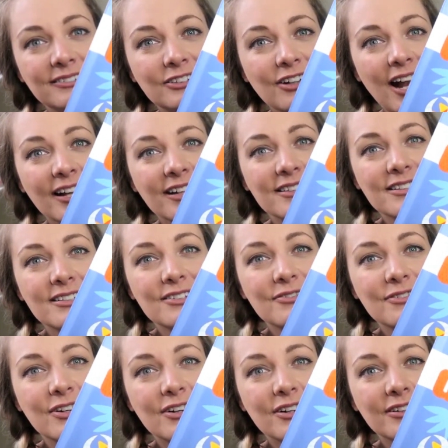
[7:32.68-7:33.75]
dragons
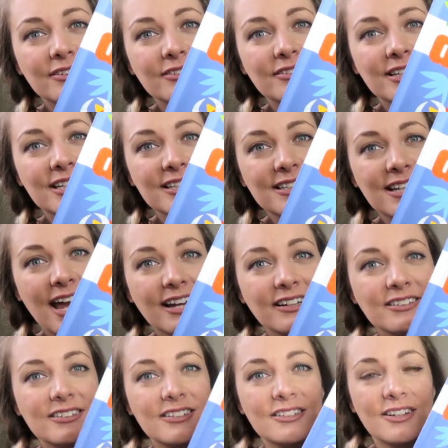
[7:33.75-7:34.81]
have got these
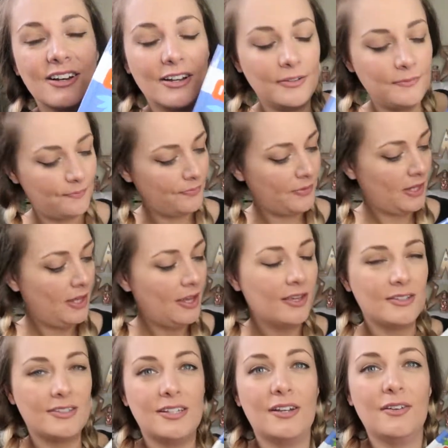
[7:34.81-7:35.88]
textures on.
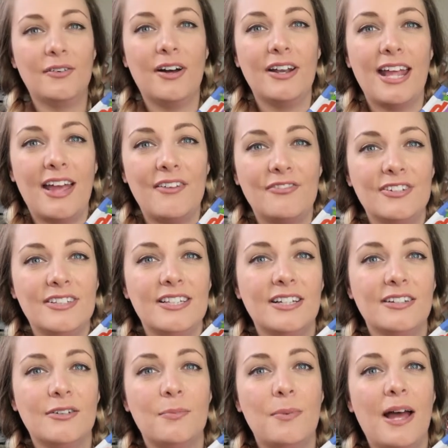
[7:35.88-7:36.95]
So on every
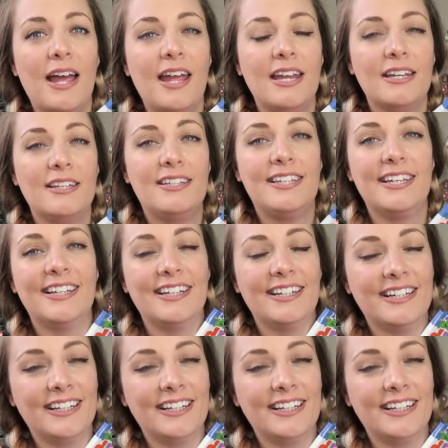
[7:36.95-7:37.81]
single page